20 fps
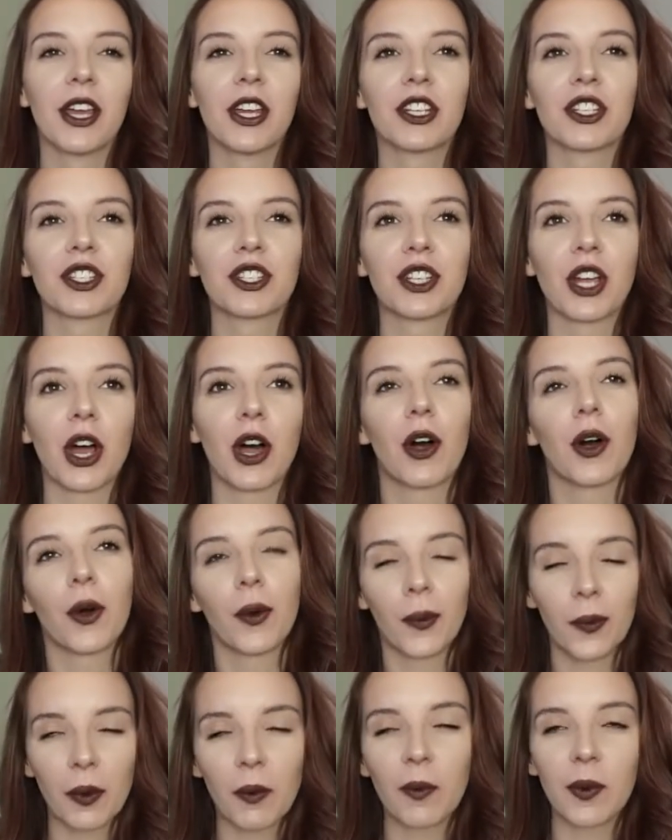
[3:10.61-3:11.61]

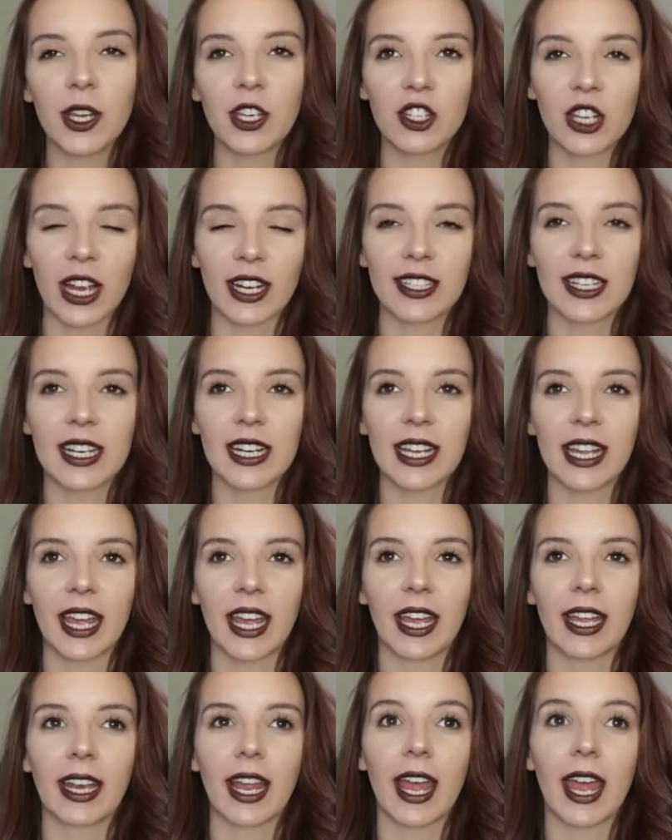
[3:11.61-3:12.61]
So we checked it
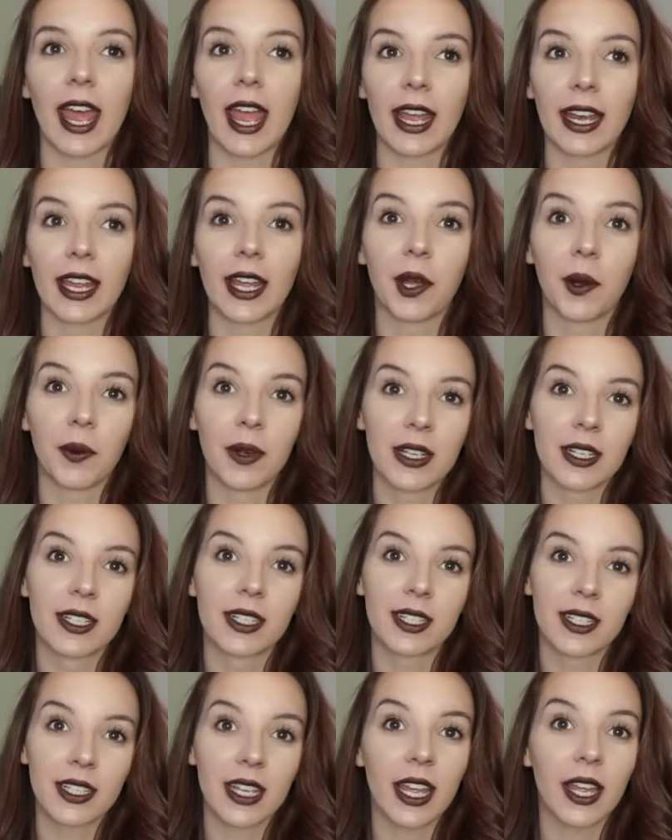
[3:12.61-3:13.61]
again, and it
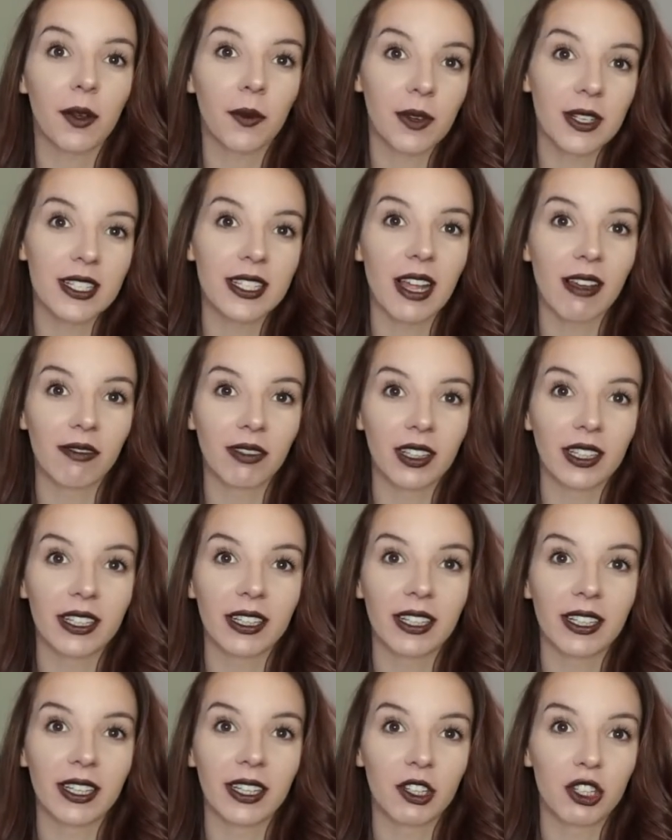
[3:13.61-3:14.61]
was
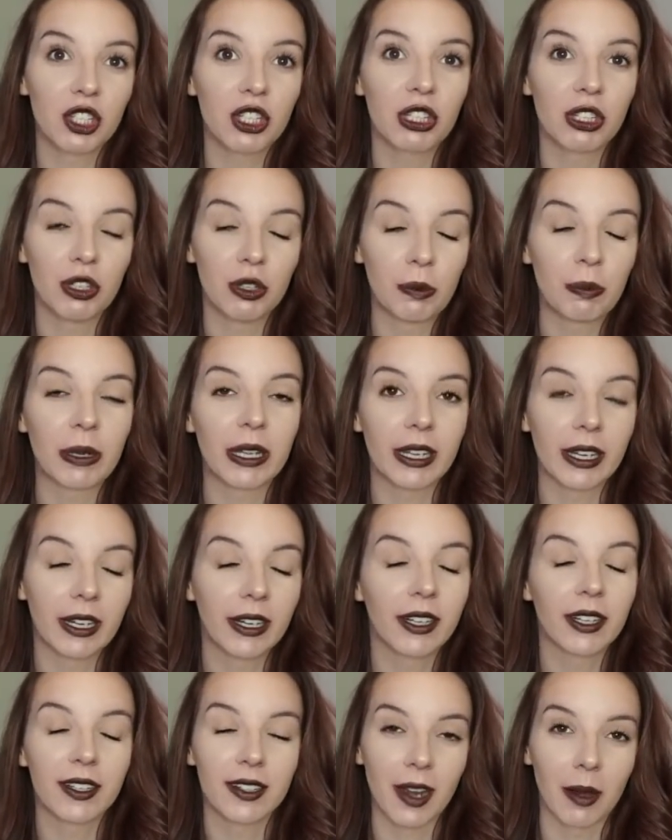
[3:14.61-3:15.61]
definitely 2
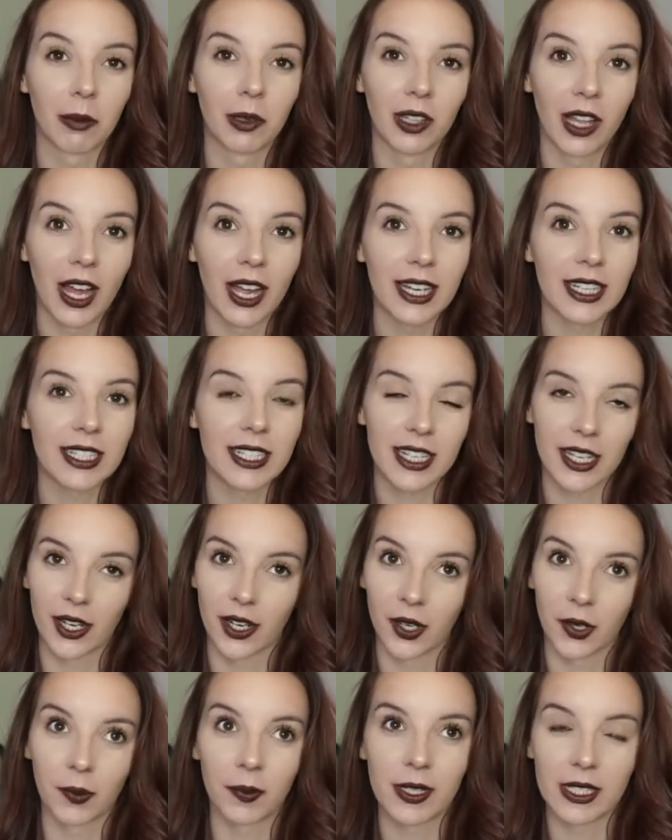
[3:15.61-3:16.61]
pink double lines.
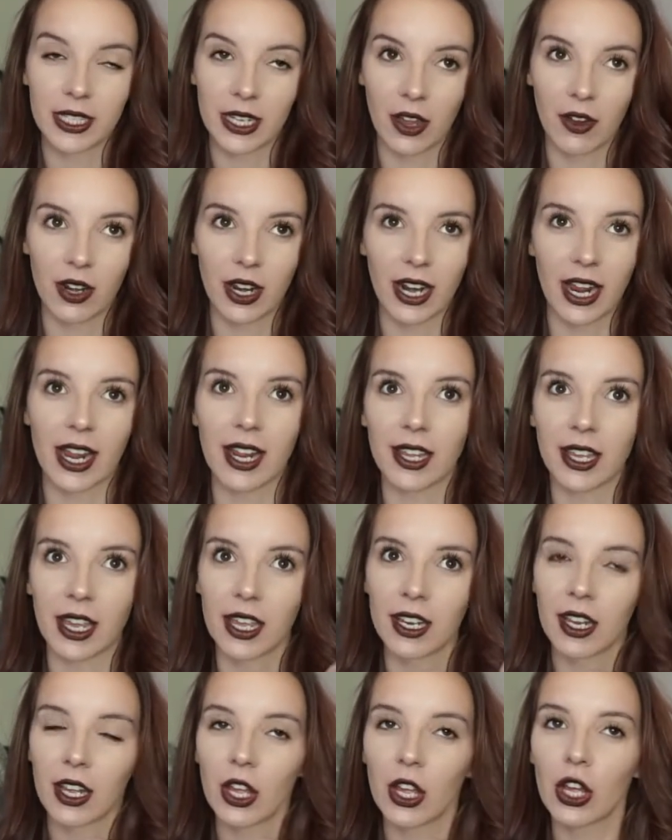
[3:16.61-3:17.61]
There was no denying
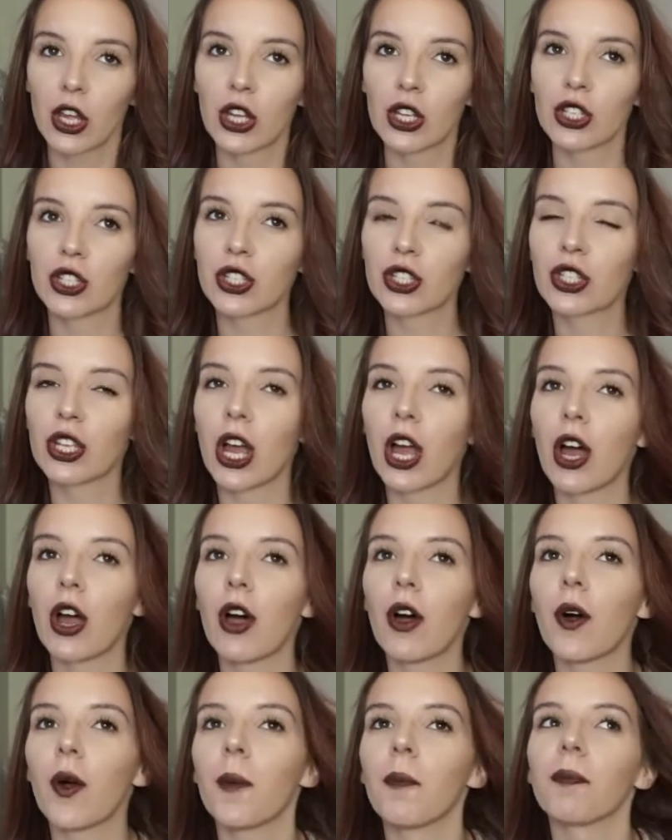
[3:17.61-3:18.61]
it. So
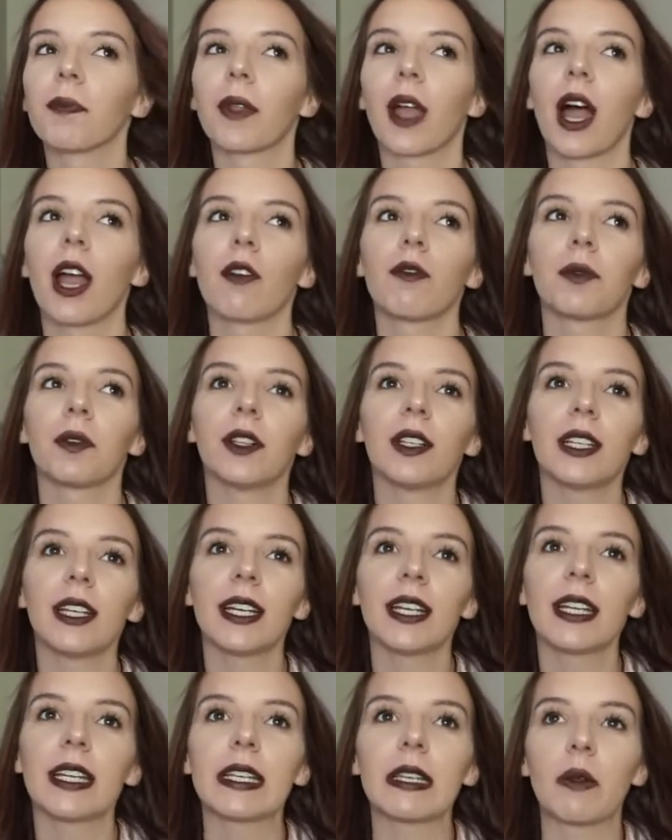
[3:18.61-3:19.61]
I
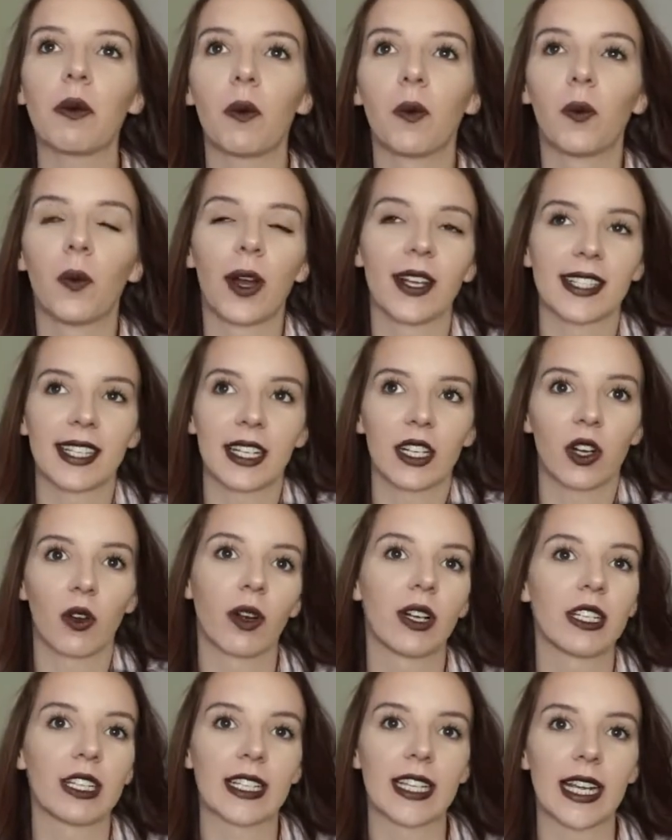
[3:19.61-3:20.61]
really wasn't
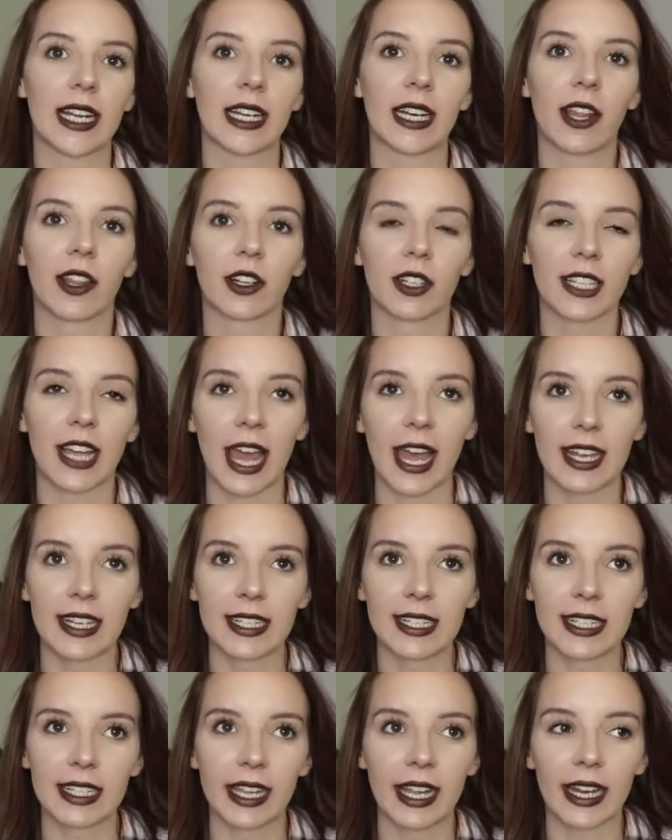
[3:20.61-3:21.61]
going to take another
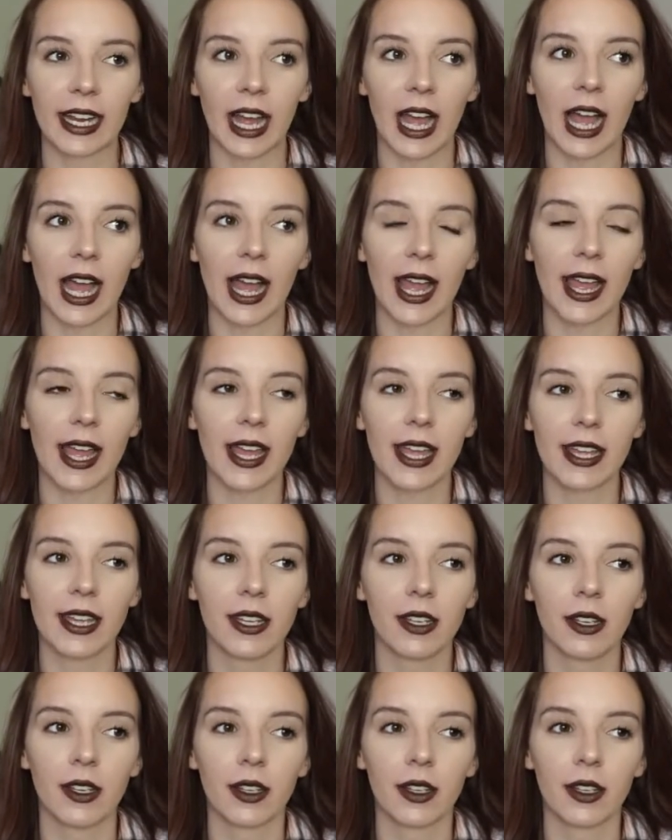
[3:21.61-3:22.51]
test. Like, I